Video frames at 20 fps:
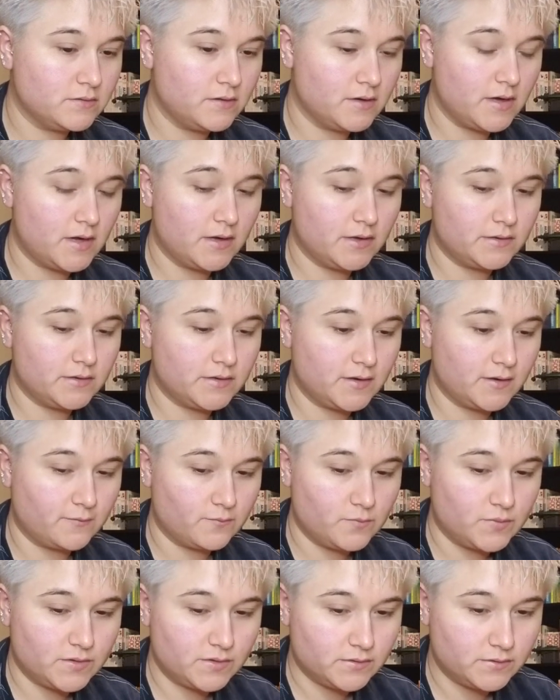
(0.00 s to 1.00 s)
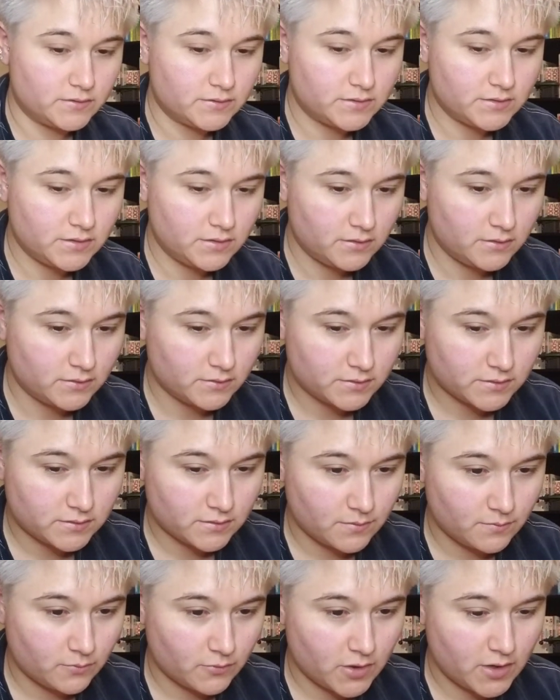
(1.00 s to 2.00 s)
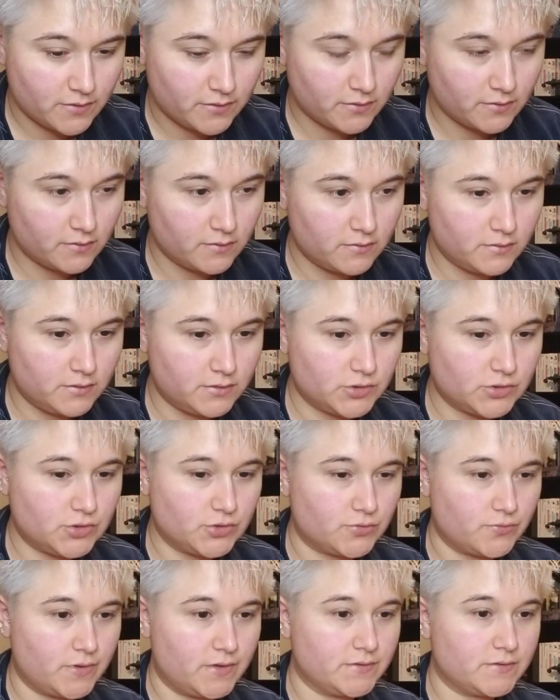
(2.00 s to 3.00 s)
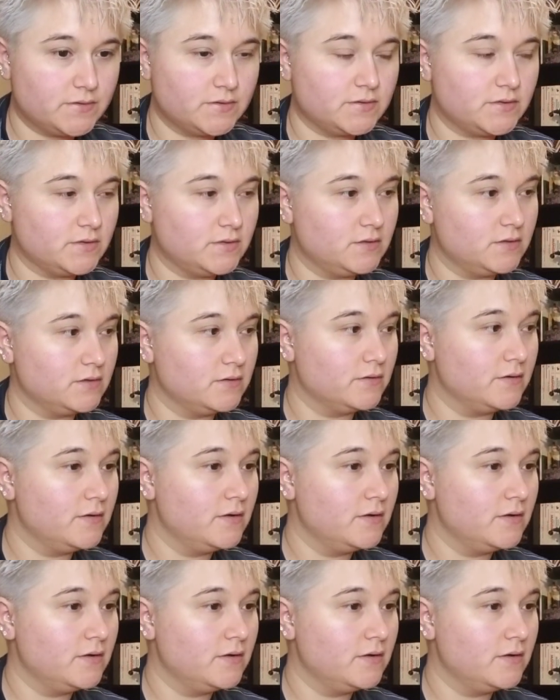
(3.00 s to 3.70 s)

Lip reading: and have been seeing some rather interesting